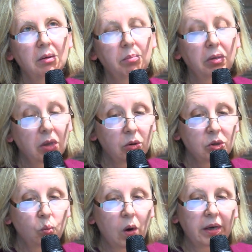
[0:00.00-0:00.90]
but
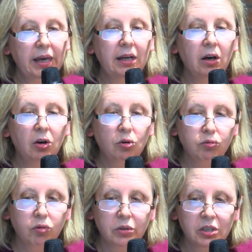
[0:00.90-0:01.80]
those working
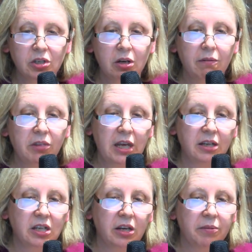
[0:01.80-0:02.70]
across
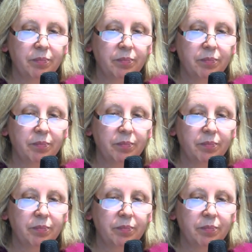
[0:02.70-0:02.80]
theatre.